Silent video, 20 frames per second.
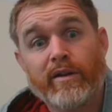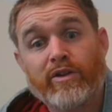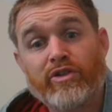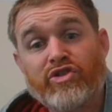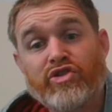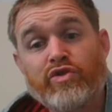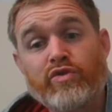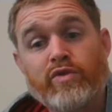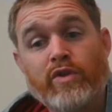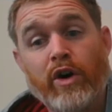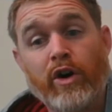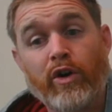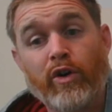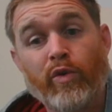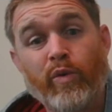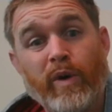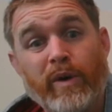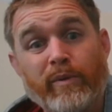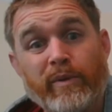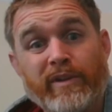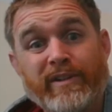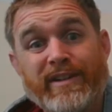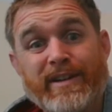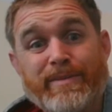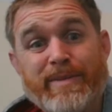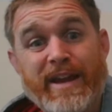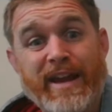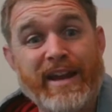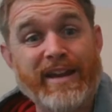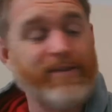you know what risky
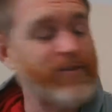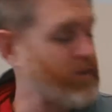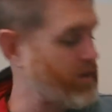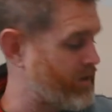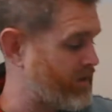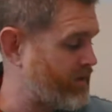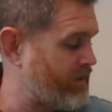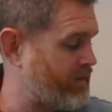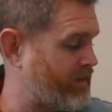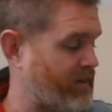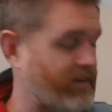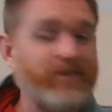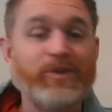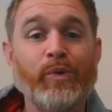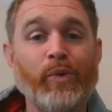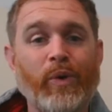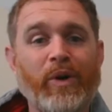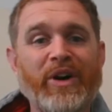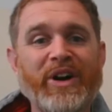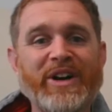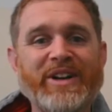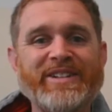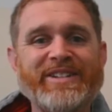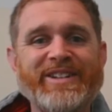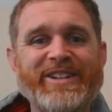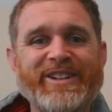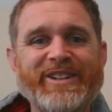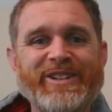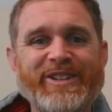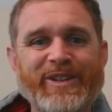behavior is, and you
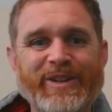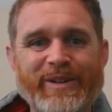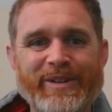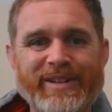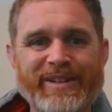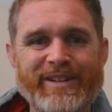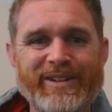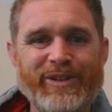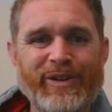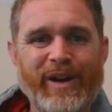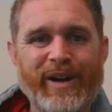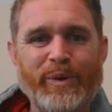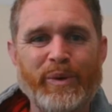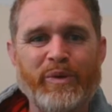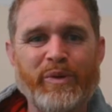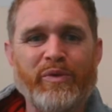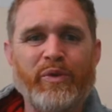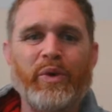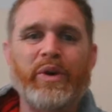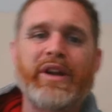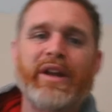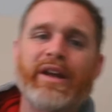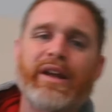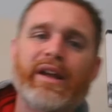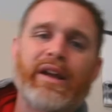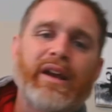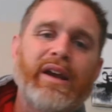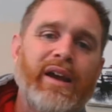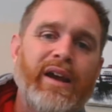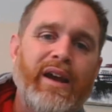want your children to try to avoid it
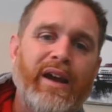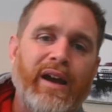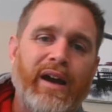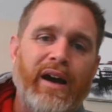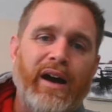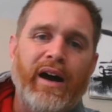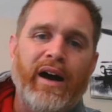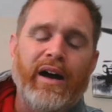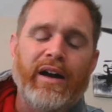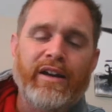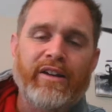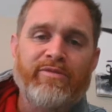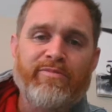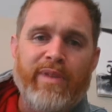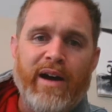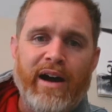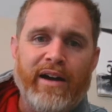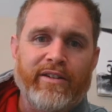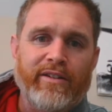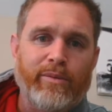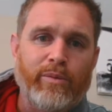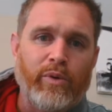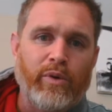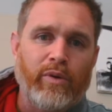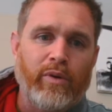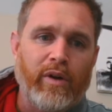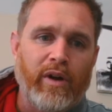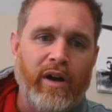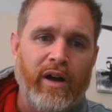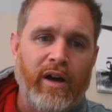if
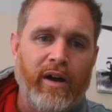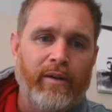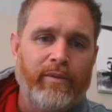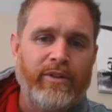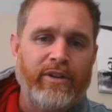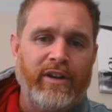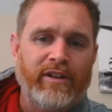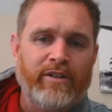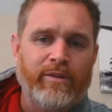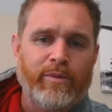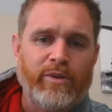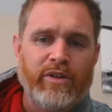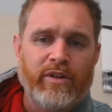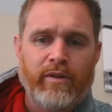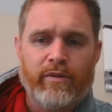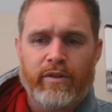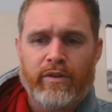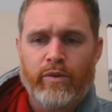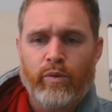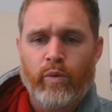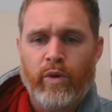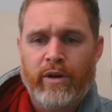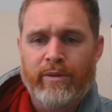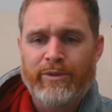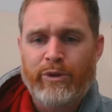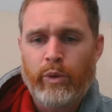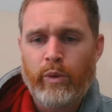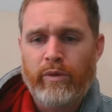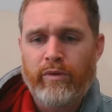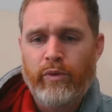possible. It's not so much that you want them
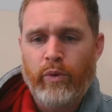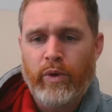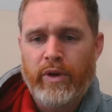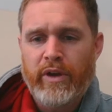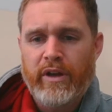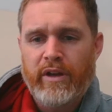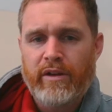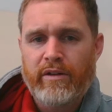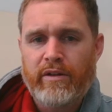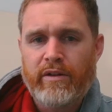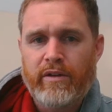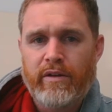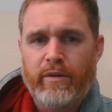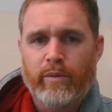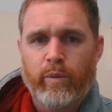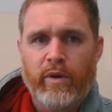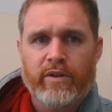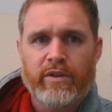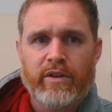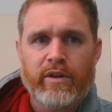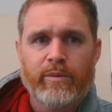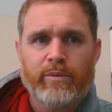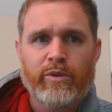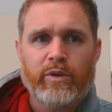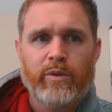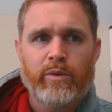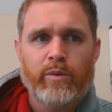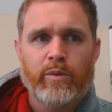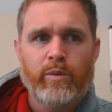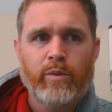to avoid it; you just want them
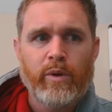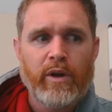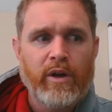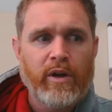to